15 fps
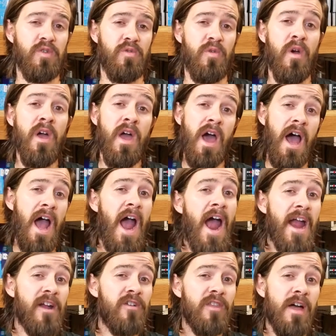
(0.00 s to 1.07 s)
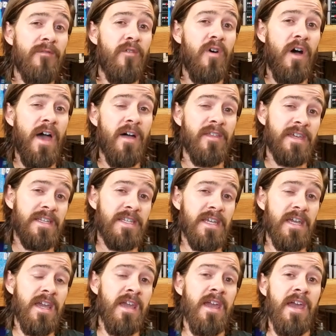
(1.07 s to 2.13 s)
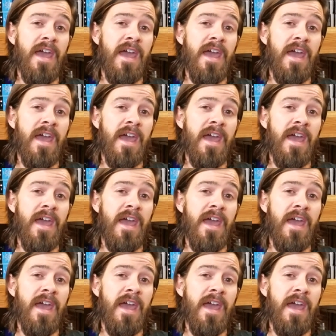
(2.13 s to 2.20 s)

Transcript: to a higher level LED.